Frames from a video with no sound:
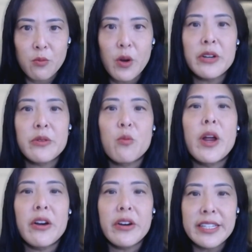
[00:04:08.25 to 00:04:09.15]
what are
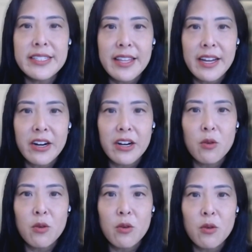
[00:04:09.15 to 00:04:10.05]
where is
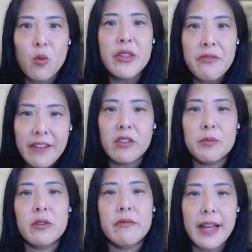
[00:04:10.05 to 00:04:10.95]
there where are there
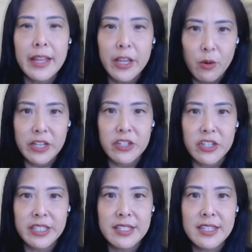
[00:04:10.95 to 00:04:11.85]
favorable
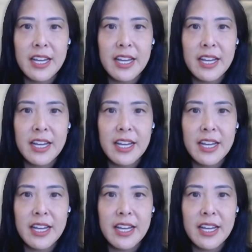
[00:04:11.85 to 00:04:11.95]
valuations?